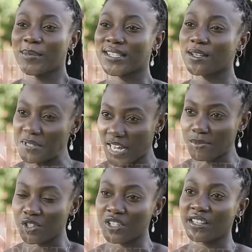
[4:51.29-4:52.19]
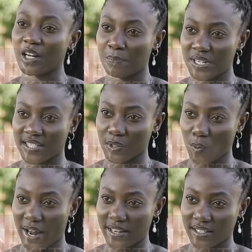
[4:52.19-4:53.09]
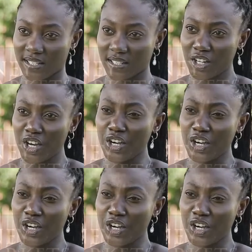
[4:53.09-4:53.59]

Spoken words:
But sometimes you need that peace and quiet.